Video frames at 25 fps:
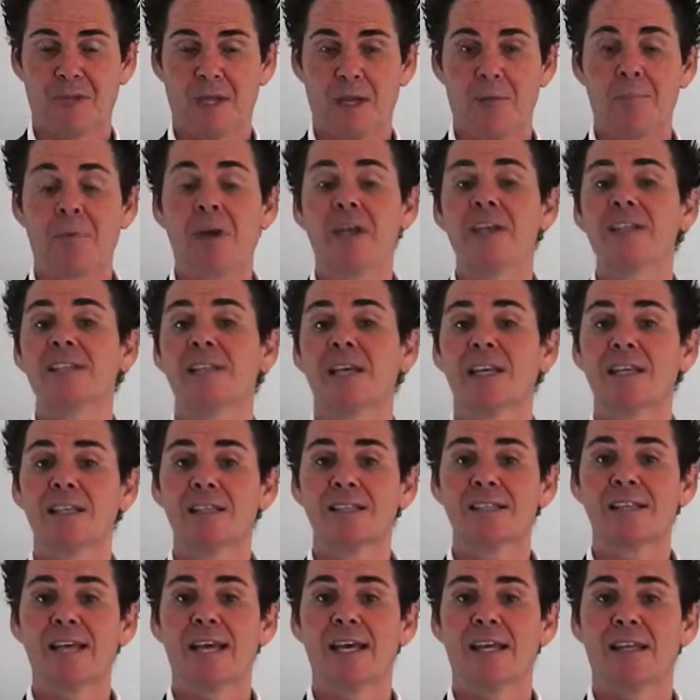Please
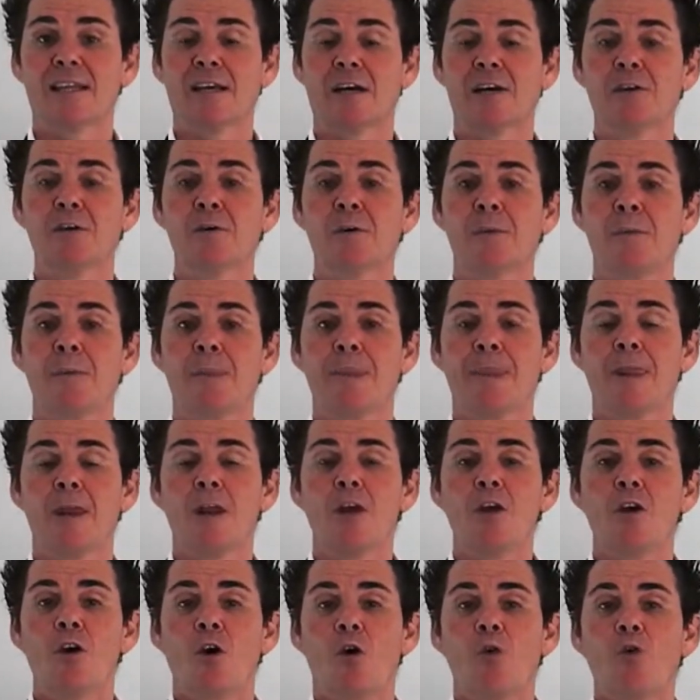understand though,
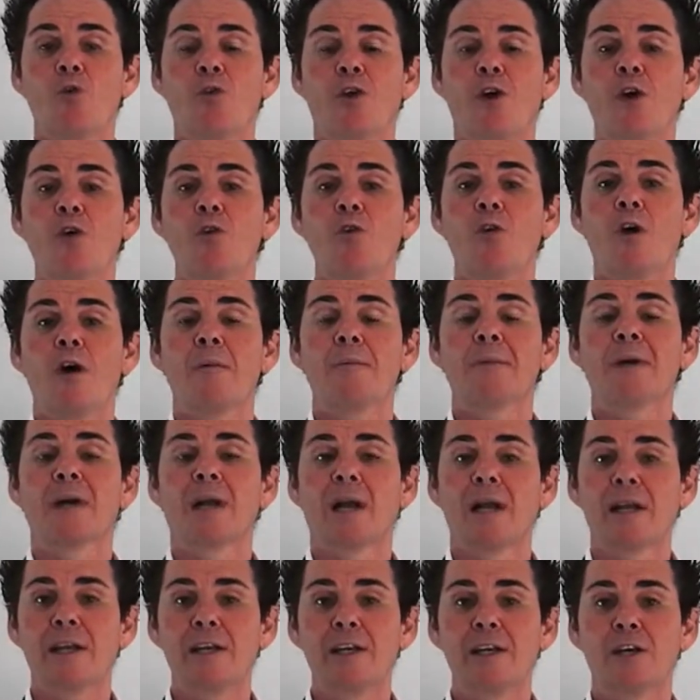although I'm a
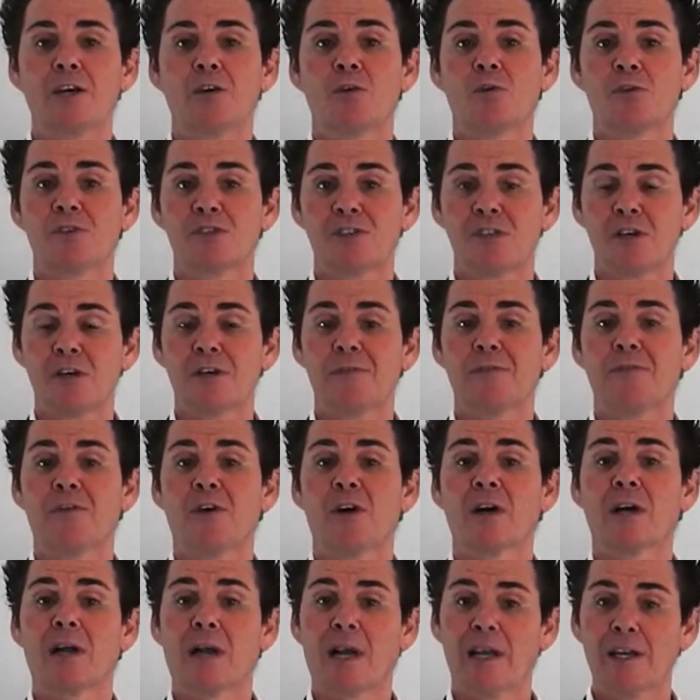clinical,
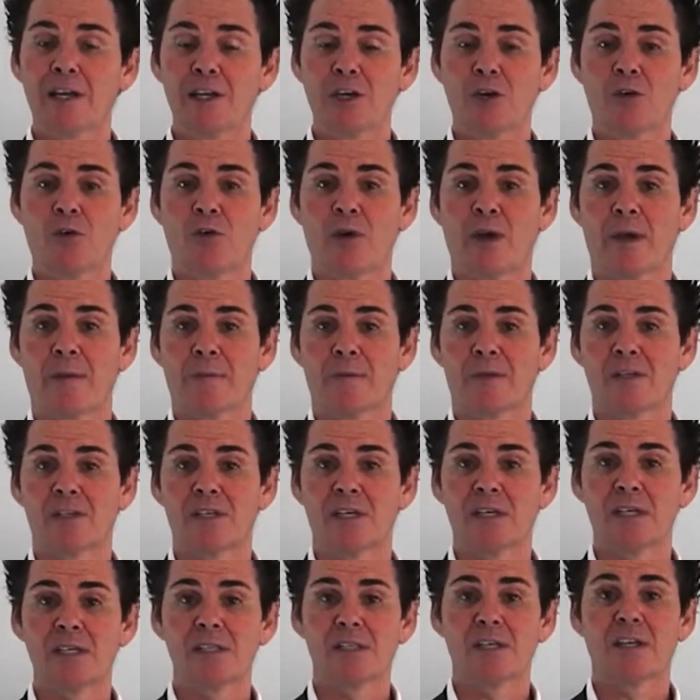certified clinical
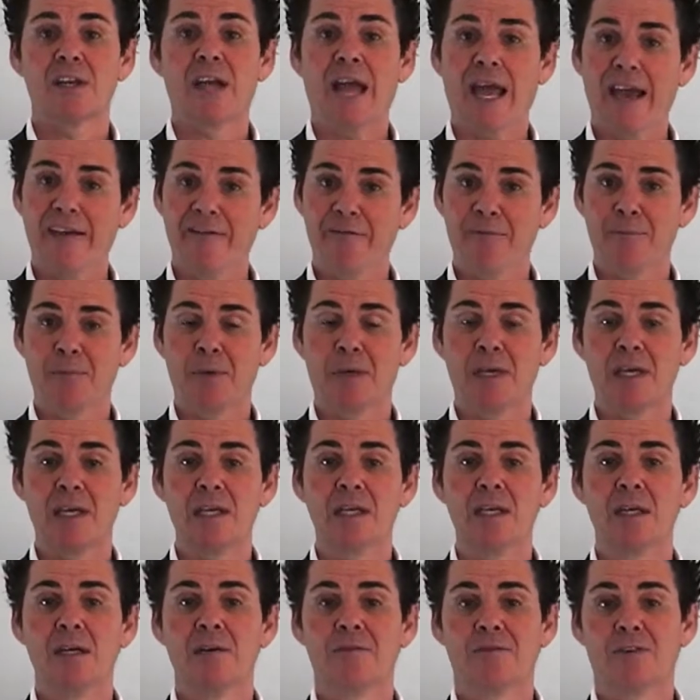hypnotist and have
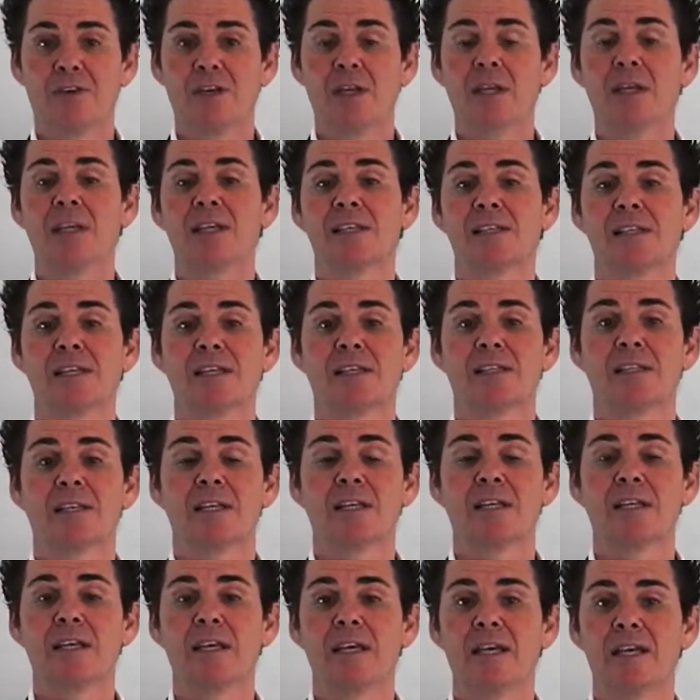been for nearly
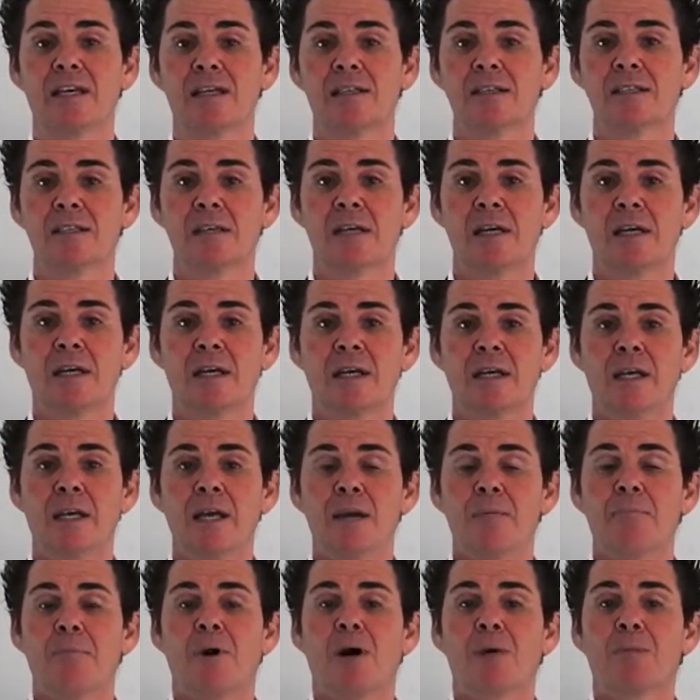16 years,
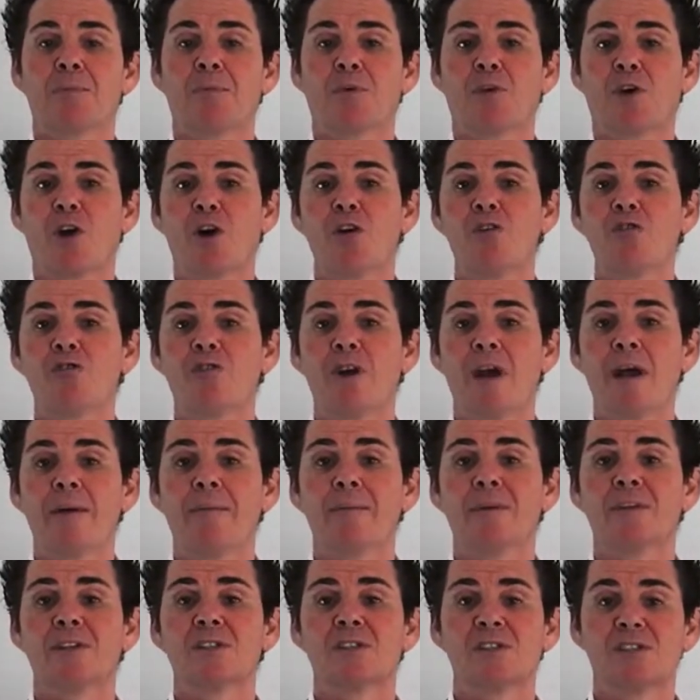my
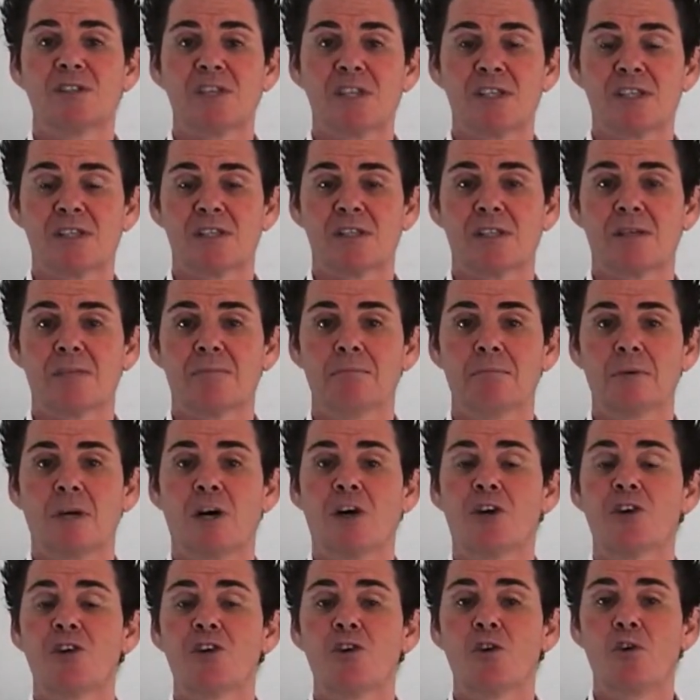program and system
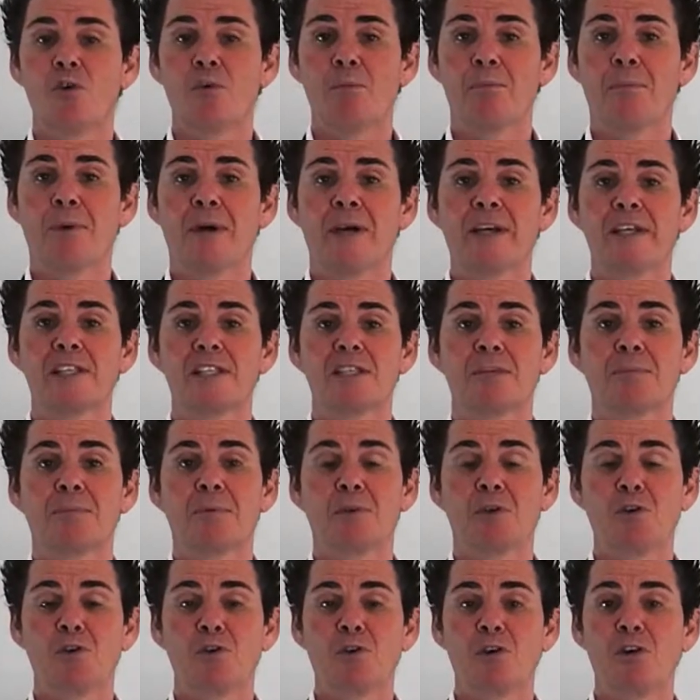are not based
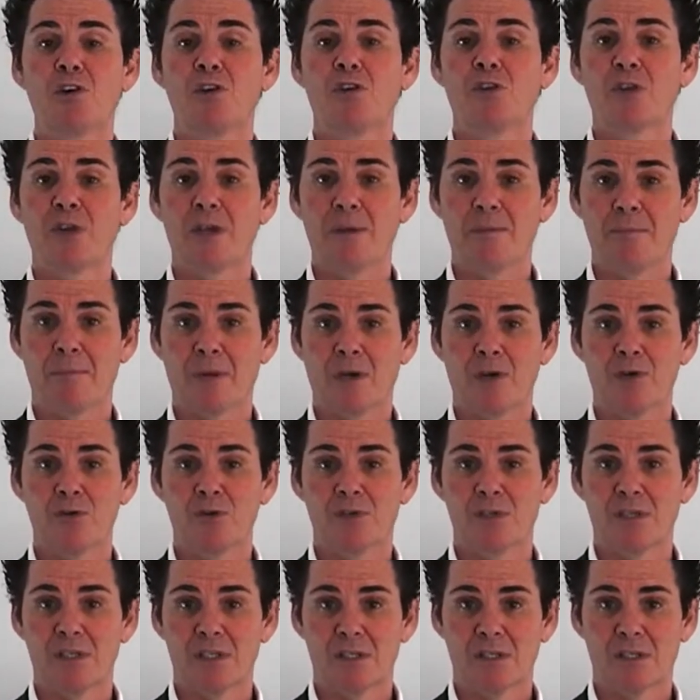purely on
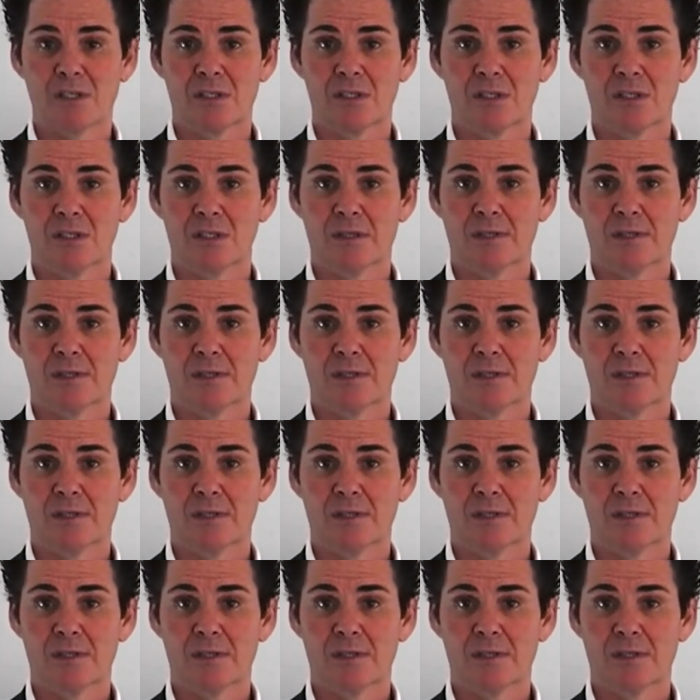hypnosis.